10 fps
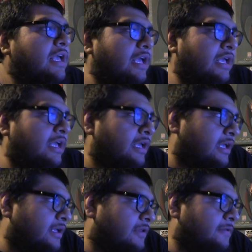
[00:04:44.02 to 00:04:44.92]

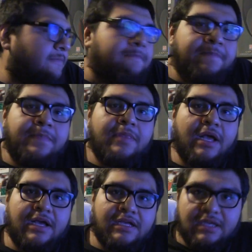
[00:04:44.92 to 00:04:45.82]
And
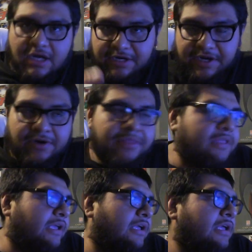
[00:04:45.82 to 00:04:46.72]
another
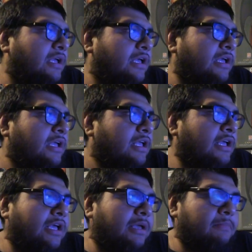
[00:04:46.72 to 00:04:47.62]
thing,
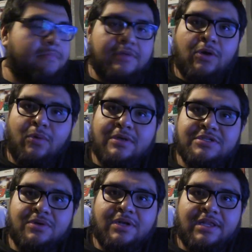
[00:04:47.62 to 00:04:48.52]

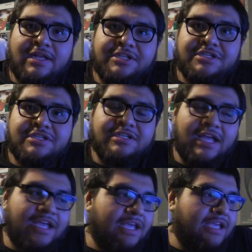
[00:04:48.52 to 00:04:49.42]
original clutch,
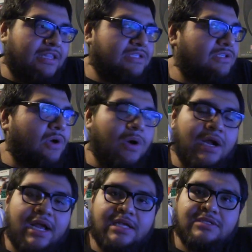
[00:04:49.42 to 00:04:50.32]
and this car
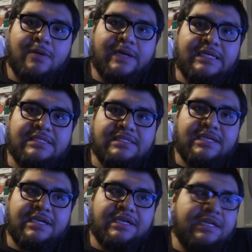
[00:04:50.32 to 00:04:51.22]
has already
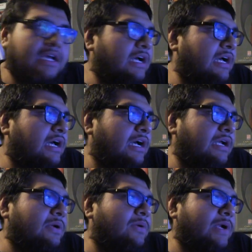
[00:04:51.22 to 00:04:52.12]
seen
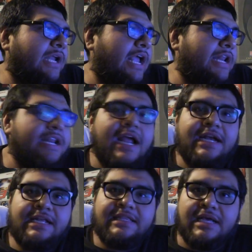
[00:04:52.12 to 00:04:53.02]

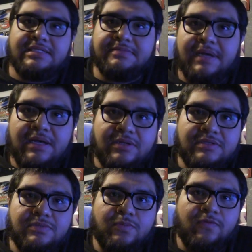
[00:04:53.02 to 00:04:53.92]
190,000
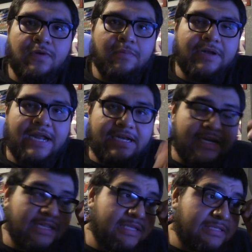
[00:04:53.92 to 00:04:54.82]
miles. From when I
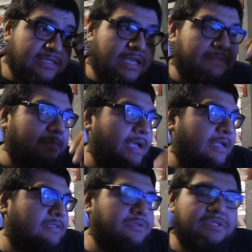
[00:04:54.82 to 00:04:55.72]
did this, my
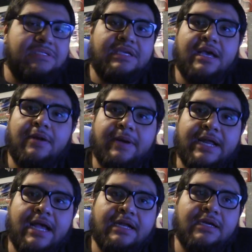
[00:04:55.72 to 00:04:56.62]
2ZZ had already
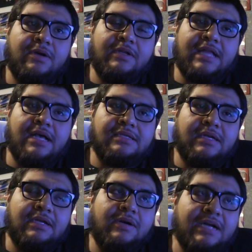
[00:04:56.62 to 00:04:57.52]
had
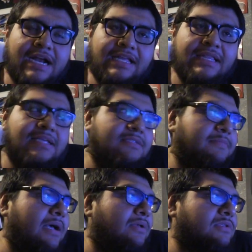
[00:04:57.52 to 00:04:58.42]
190,000
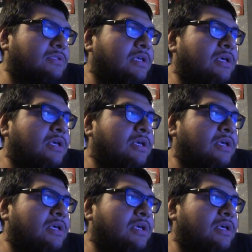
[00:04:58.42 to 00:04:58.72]
miles.